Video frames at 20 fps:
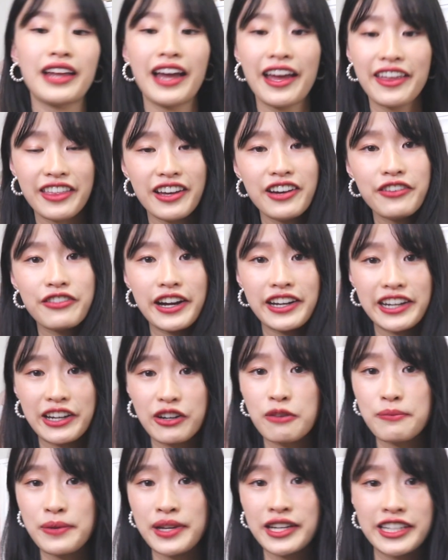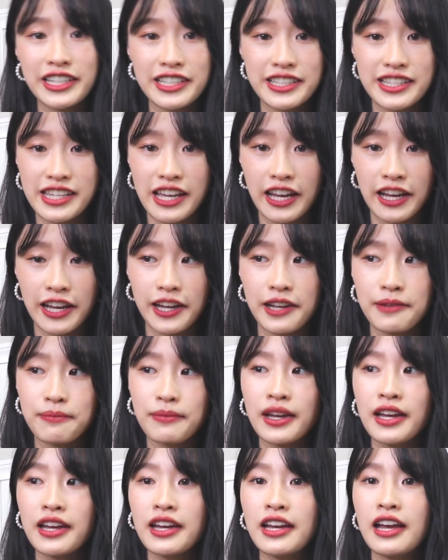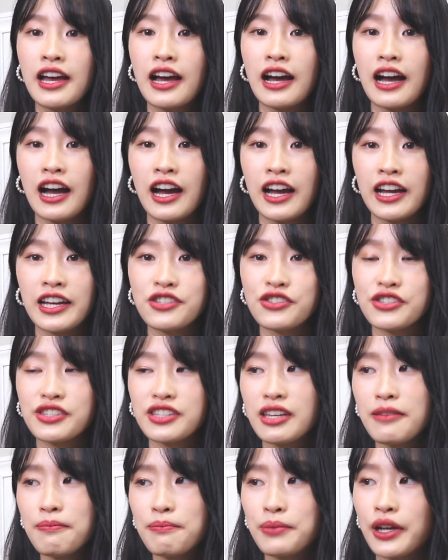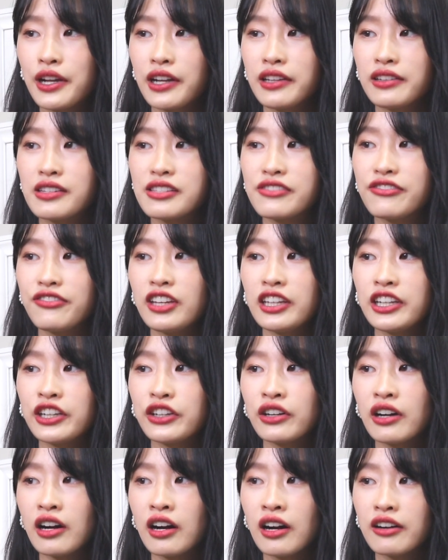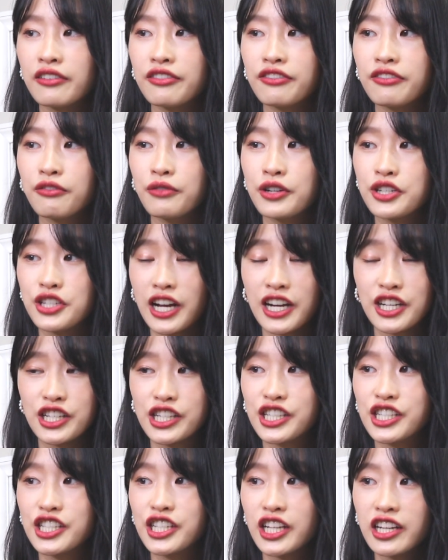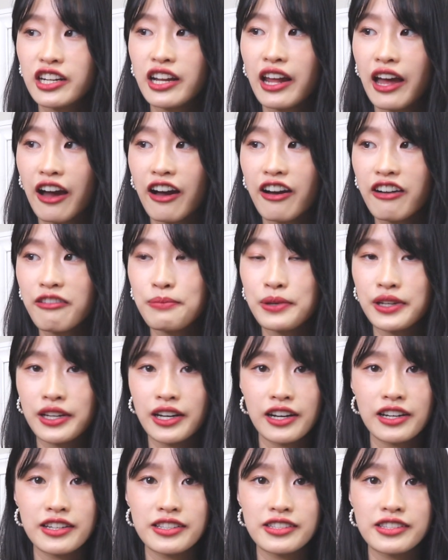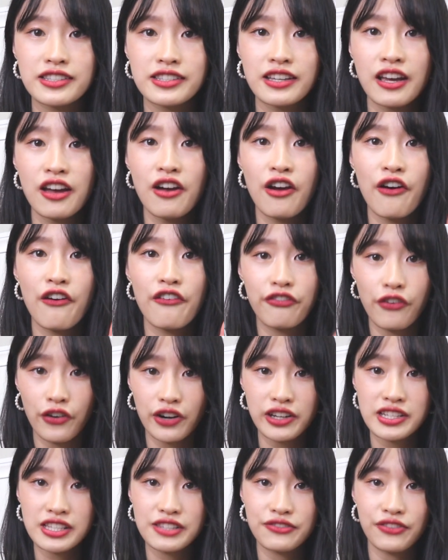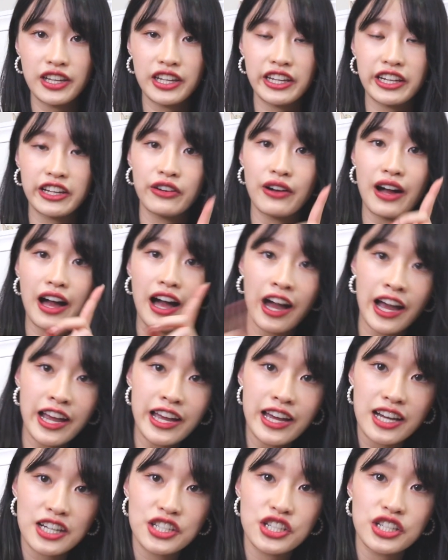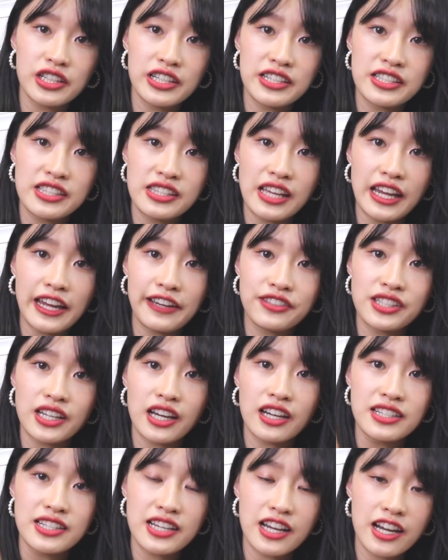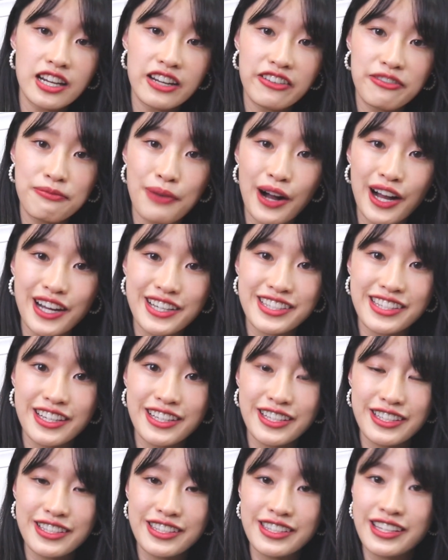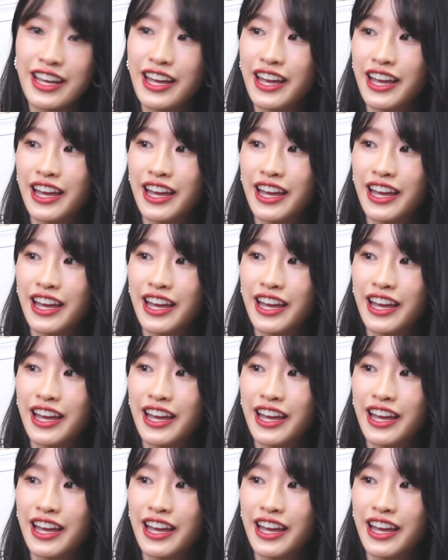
I thought right now would be a good time. I just keep putting this video off, which I shouldn't have, because for this video, I actually saved a ton of boxes,